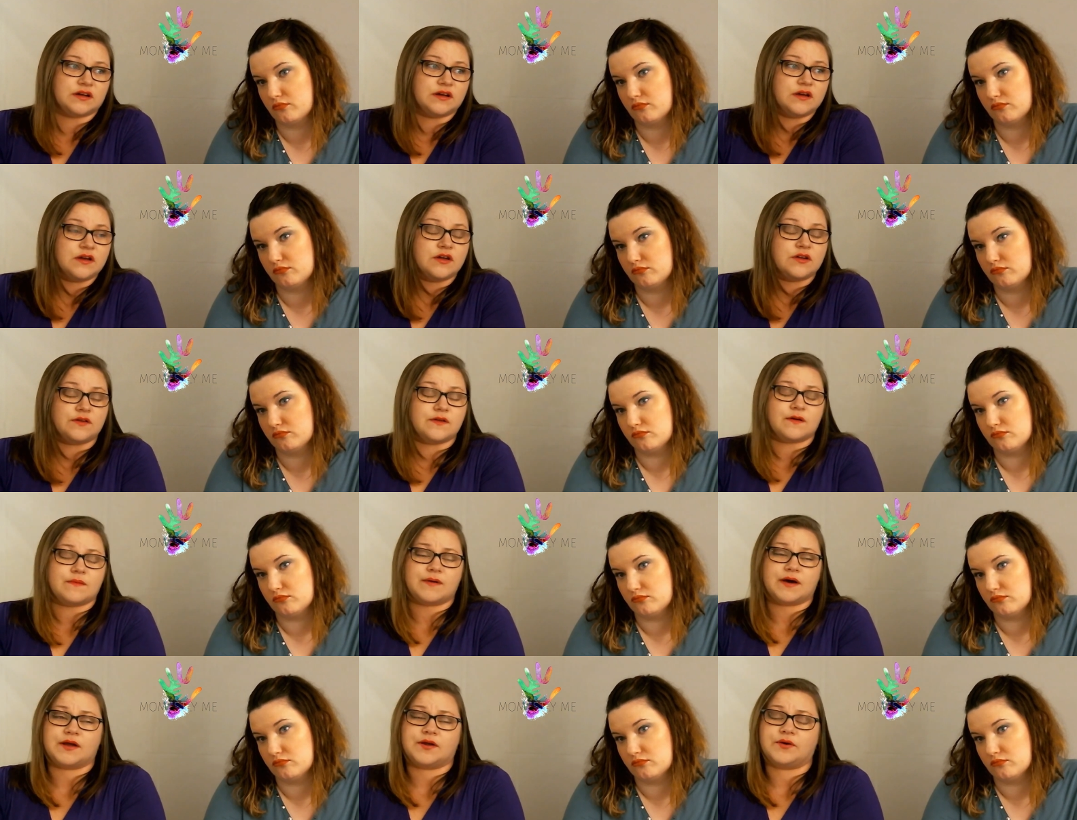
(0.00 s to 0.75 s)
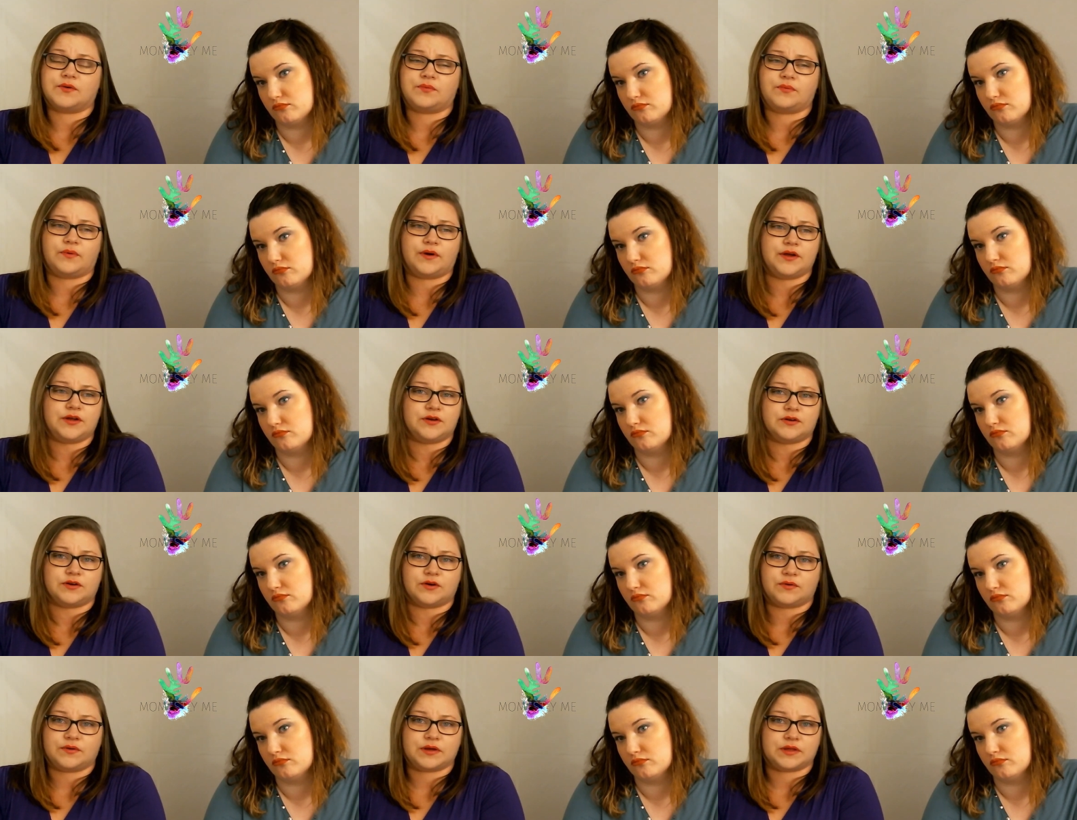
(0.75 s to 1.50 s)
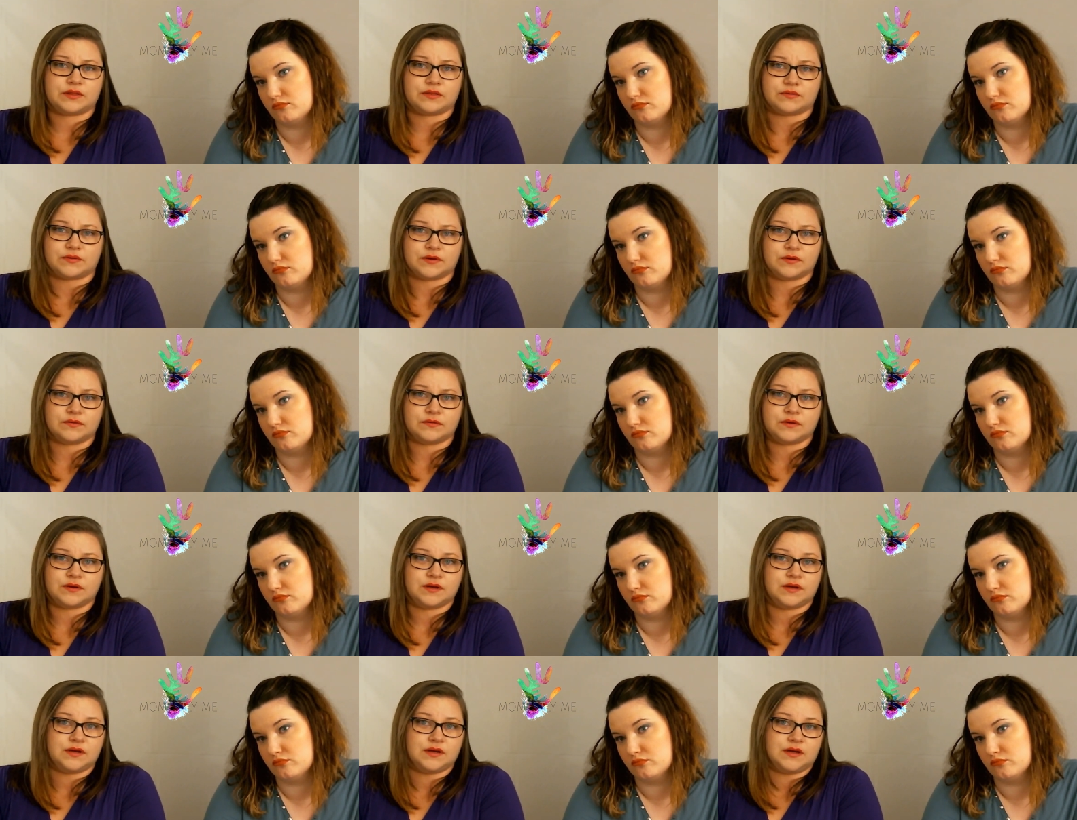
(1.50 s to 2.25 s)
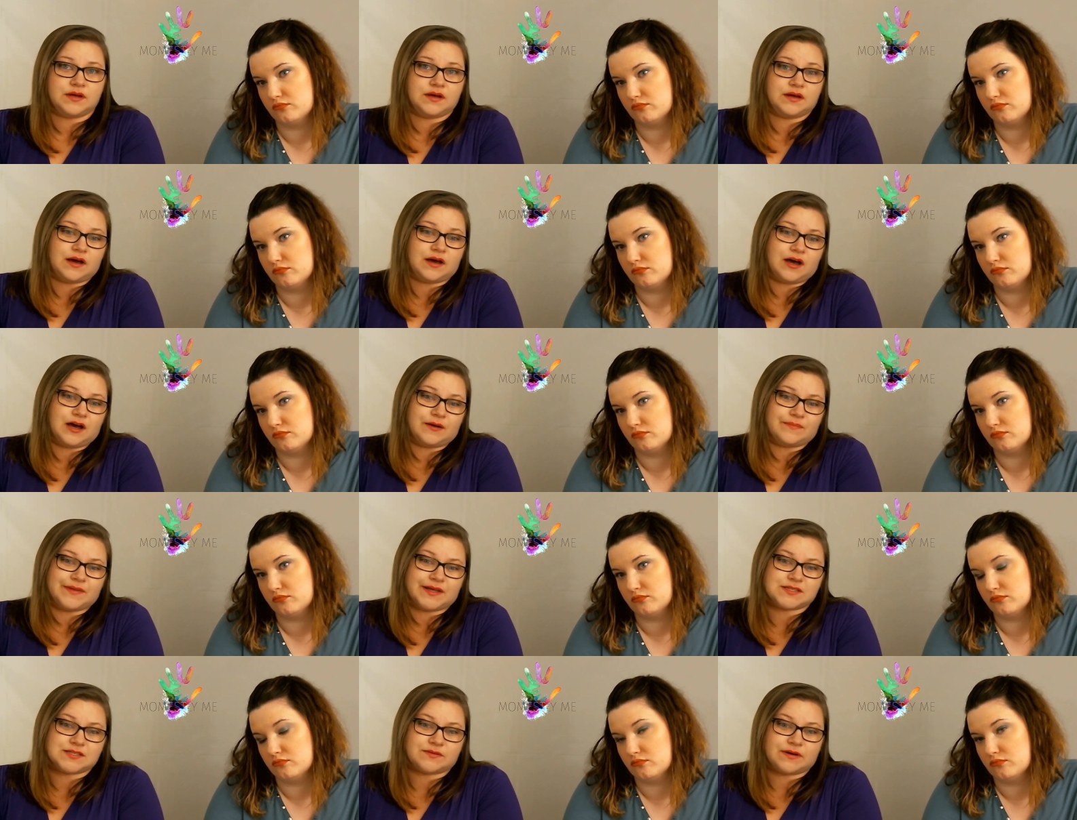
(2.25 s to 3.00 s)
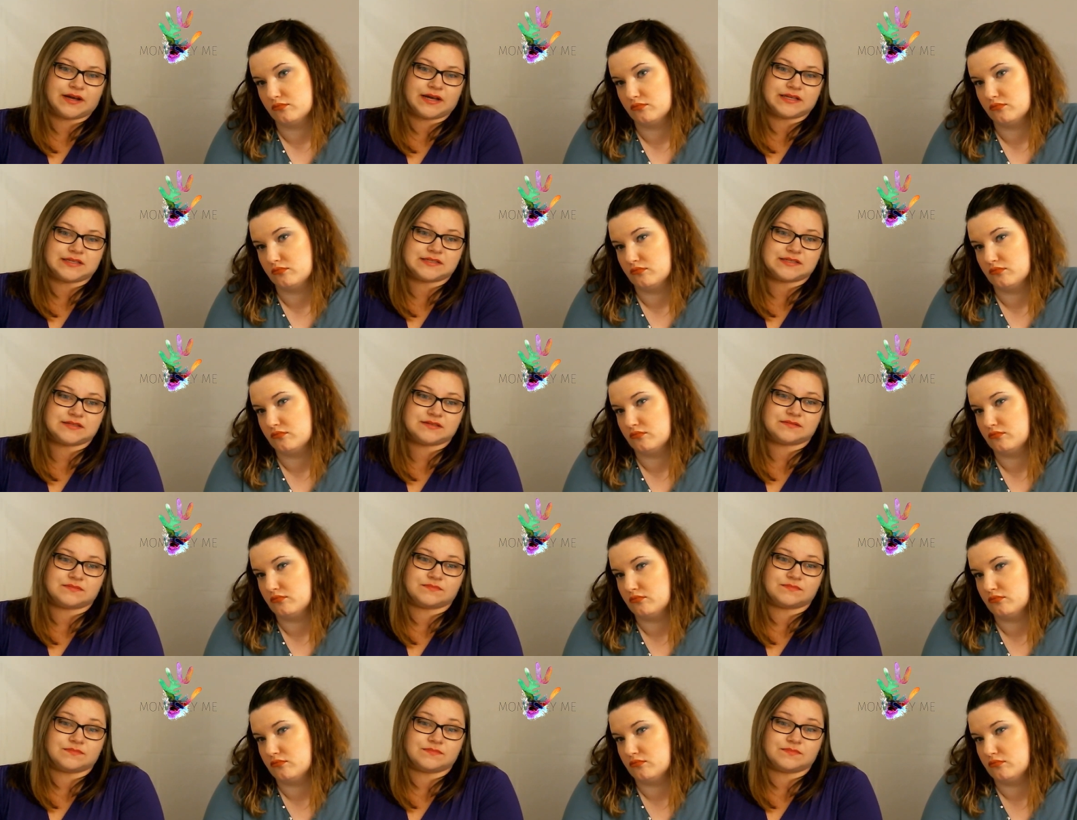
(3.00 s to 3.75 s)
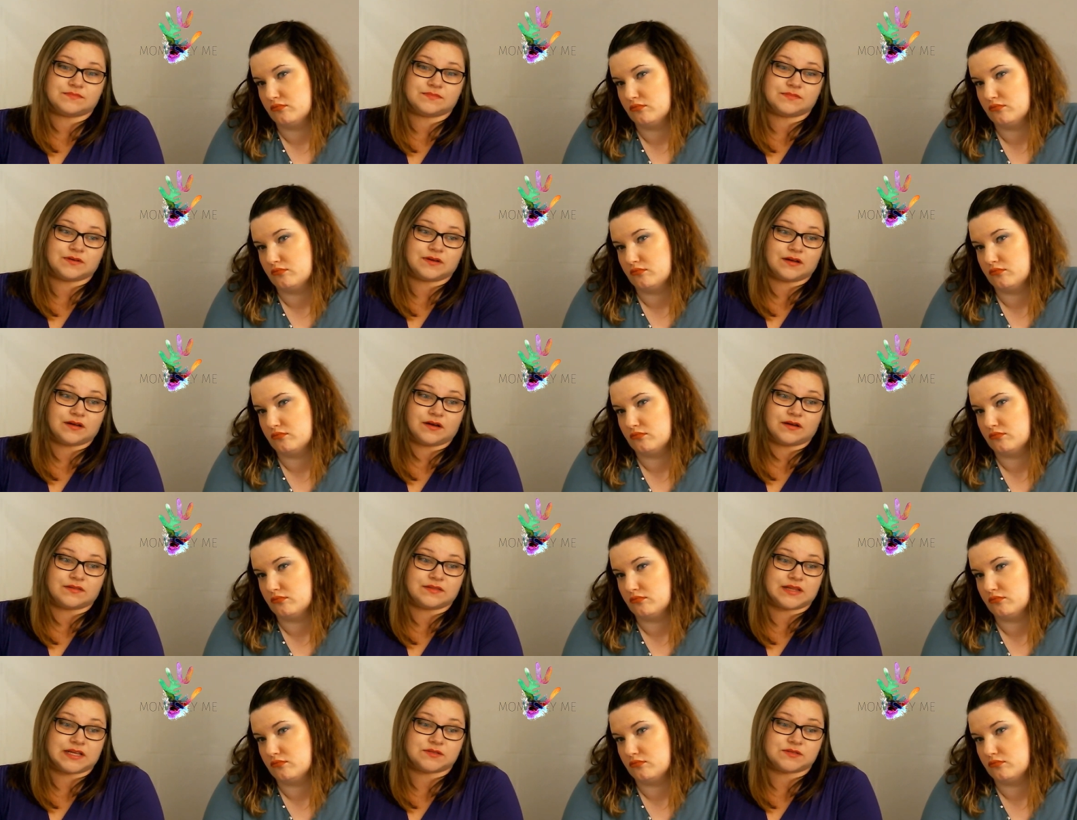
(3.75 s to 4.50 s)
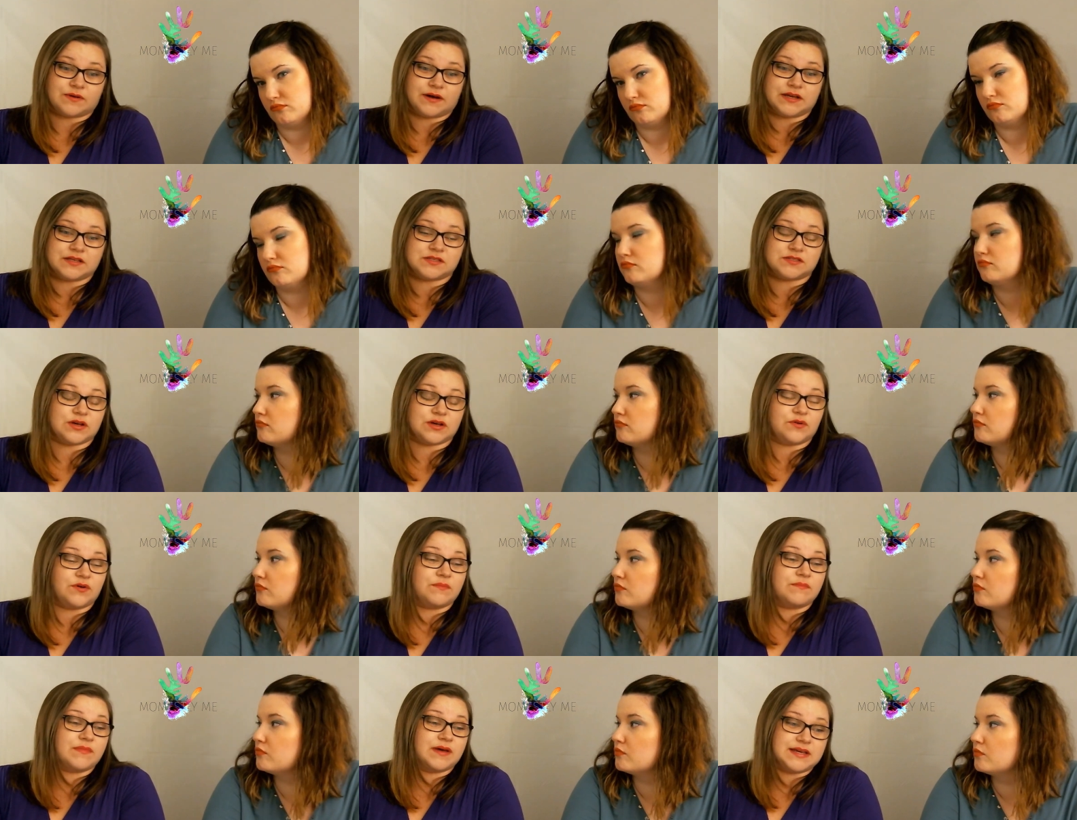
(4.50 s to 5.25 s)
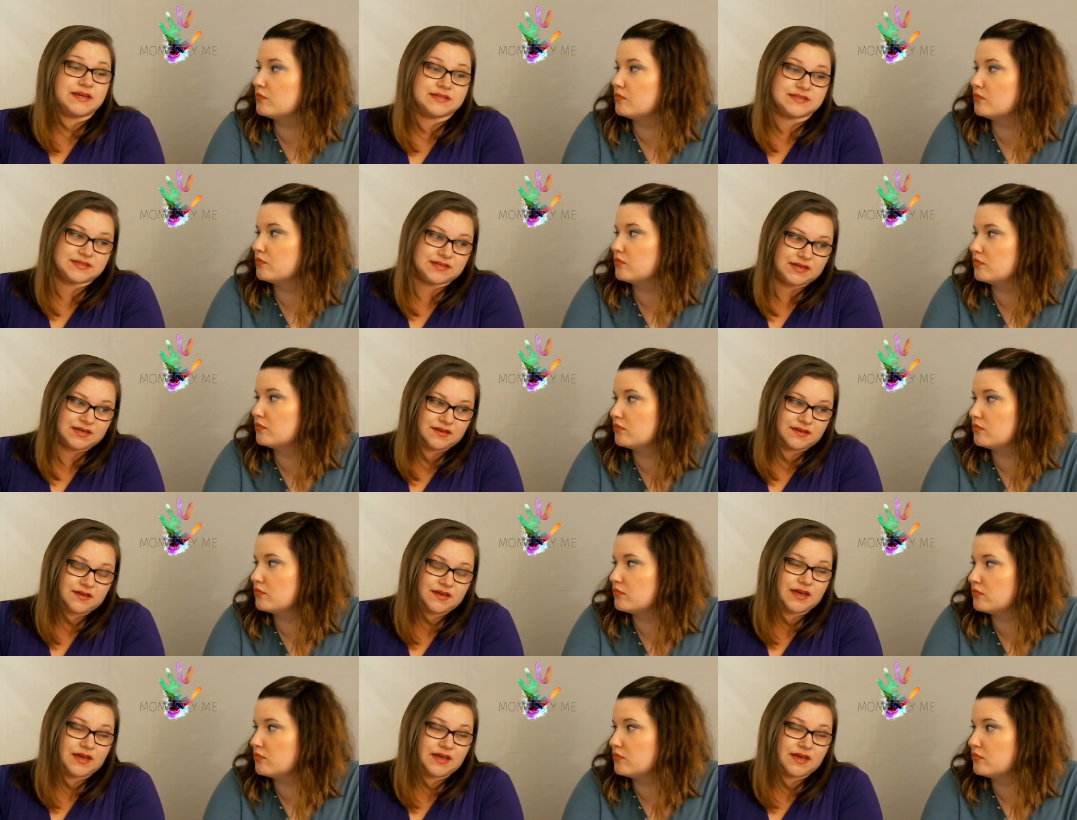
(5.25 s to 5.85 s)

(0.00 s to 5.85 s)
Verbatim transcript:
Speaker 1: no matter what you're going through. Um, that's why it's yeah that's why it's so amazing and